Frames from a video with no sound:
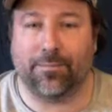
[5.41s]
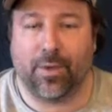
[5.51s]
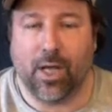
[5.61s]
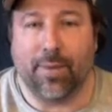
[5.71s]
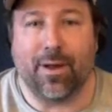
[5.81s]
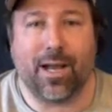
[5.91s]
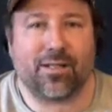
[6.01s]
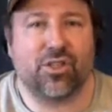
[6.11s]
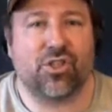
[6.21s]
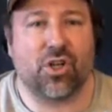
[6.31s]
installment
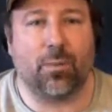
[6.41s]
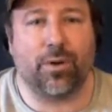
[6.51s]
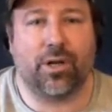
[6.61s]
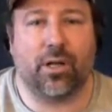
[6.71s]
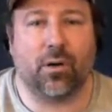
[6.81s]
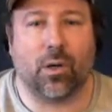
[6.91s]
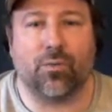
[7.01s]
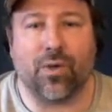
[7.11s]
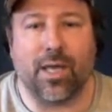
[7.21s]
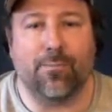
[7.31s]
here of ebook
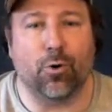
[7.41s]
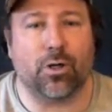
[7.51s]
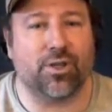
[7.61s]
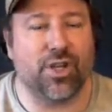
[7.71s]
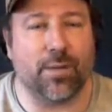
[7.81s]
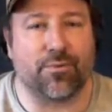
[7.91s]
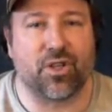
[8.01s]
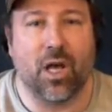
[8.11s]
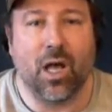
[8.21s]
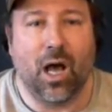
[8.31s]
tips, I
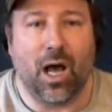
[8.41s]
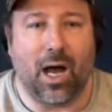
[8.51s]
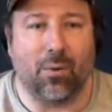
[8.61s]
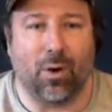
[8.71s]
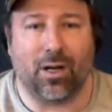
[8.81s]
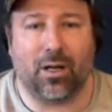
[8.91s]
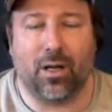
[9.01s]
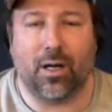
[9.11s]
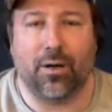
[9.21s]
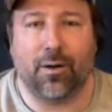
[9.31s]
want to
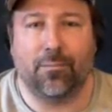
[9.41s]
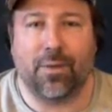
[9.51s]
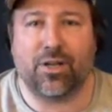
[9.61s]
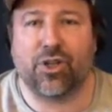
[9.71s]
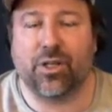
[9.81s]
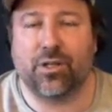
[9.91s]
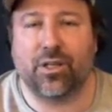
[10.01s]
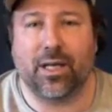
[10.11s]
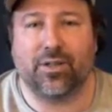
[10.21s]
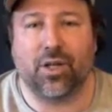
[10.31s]
mention that,
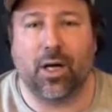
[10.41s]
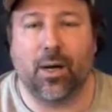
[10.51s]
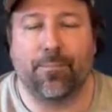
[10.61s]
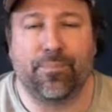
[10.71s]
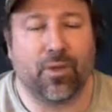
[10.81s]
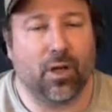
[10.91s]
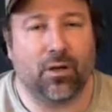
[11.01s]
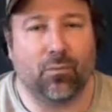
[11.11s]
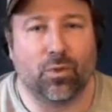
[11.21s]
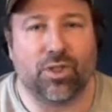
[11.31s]
which is
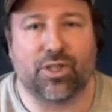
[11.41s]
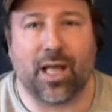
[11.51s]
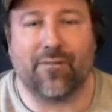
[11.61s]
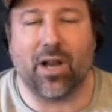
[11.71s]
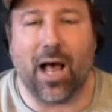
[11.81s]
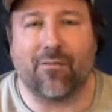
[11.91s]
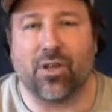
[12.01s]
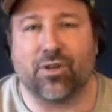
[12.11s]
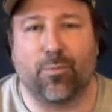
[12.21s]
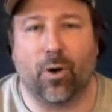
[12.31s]
kind of an obvious point,
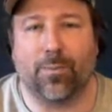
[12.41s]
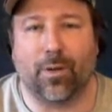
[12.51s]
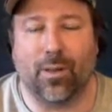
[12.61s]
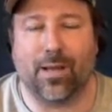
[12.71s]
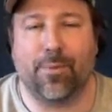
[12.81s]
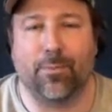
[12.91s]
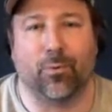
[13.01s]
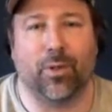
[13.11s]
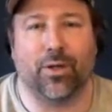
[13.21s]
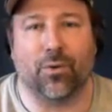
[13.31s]
but a lot of people really don't
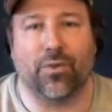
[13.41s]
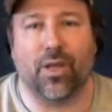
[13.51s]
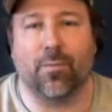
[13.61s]
think about it,